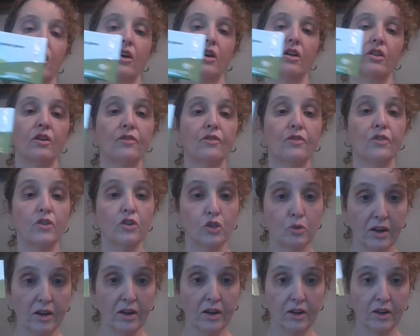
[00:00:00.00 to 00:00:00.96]
the first
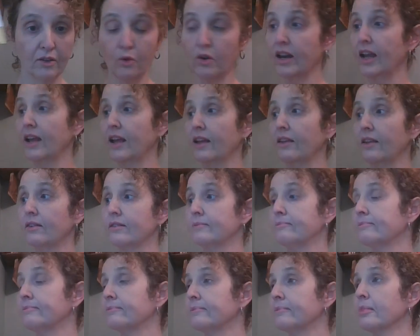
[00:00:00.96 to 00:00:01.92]
24 days.
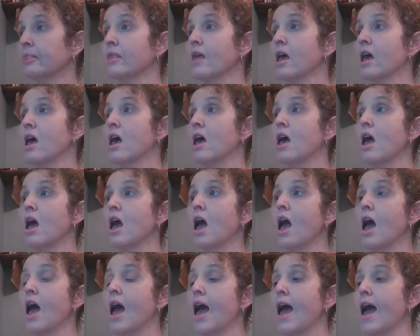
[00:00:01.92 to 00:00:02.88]

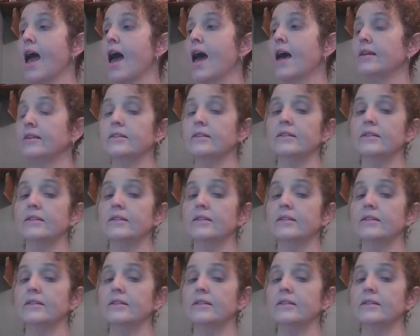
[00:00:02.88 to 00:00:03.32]
And